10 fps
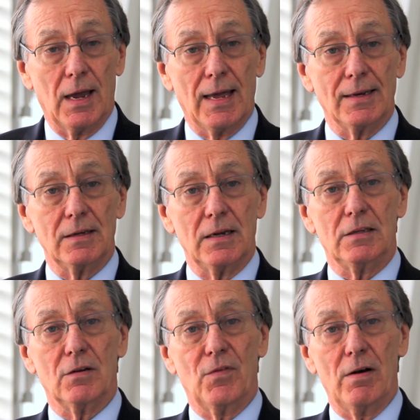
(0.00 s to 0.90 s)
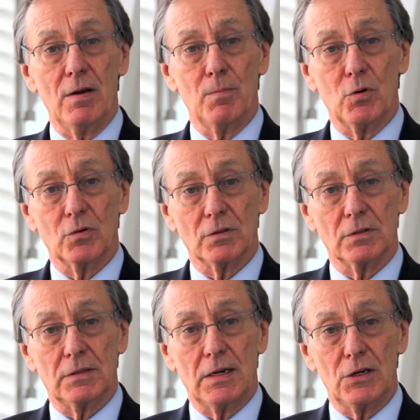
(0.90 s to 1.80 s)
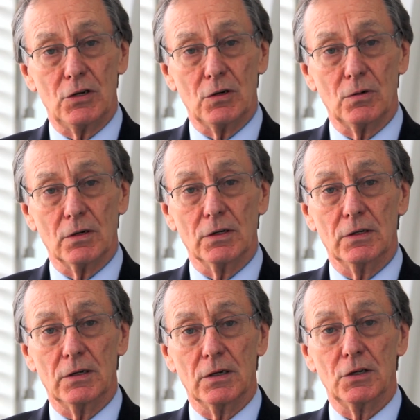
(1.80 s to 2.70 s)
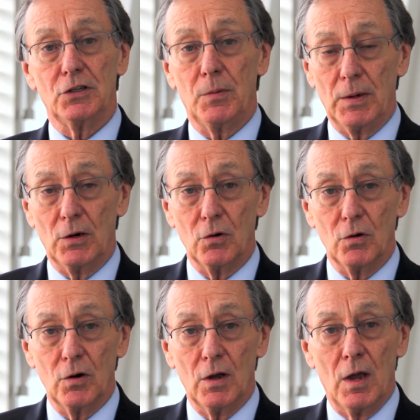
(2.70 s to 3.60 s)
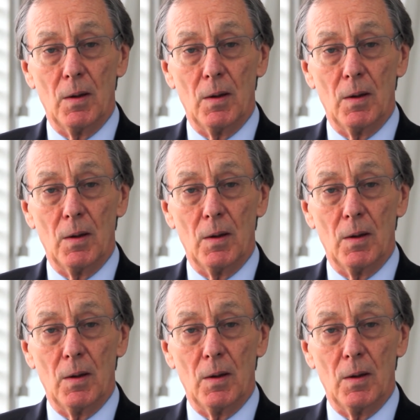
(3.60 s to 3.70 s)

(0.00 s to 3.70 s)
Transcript: and it's a very important issue under shipping law